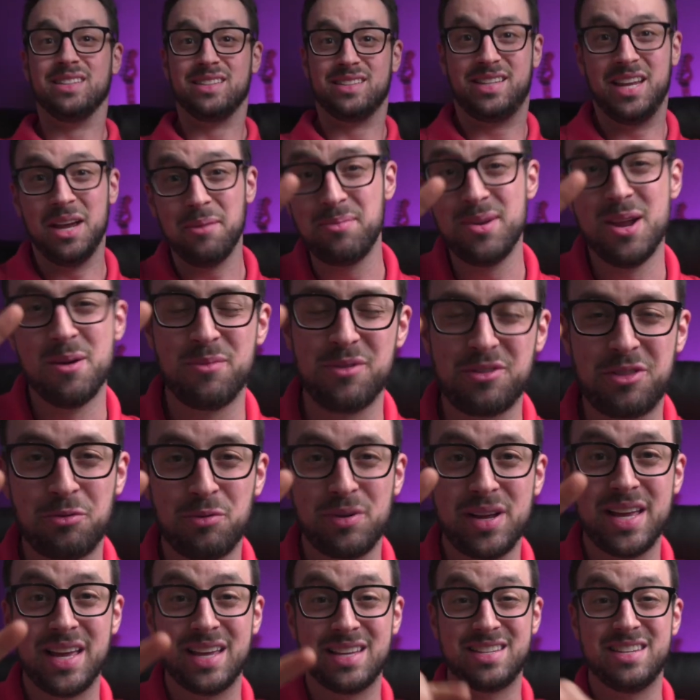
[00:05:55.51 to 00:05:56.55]
Tip number
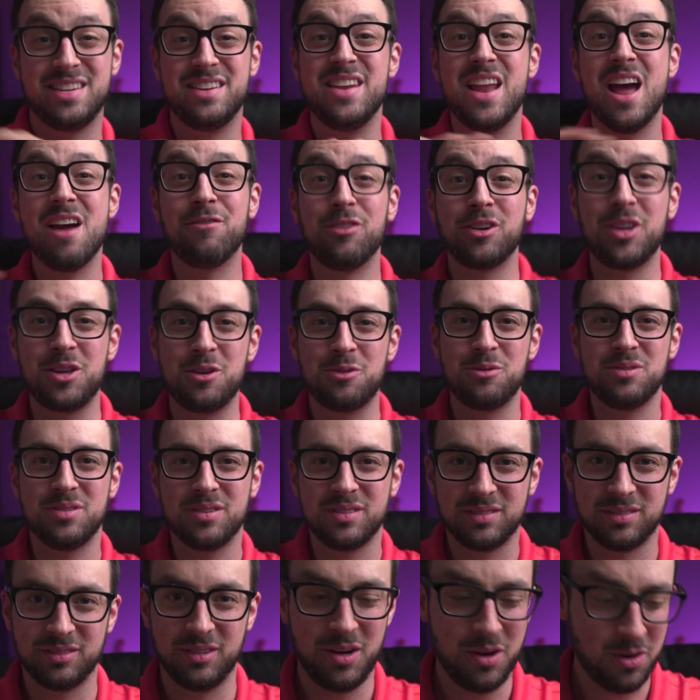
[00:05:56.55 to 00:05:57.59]
three is never use.
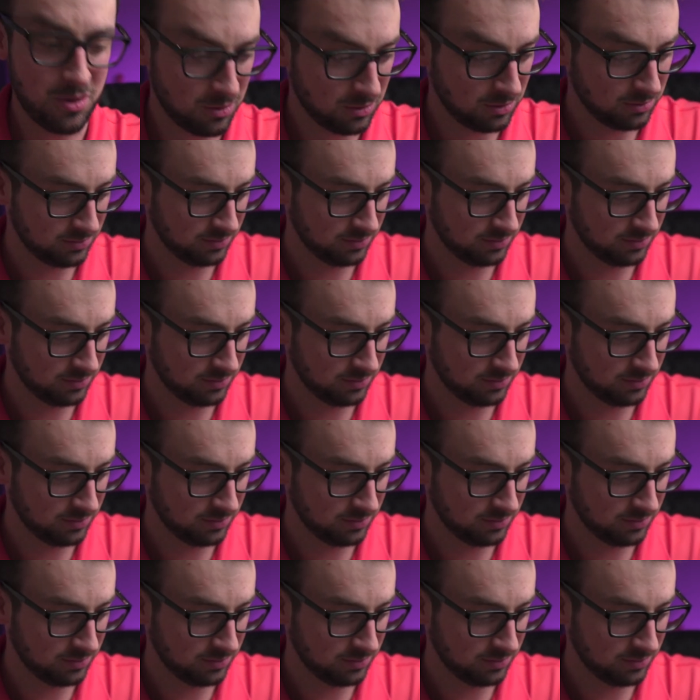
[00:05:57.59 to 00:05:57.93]
Whoa.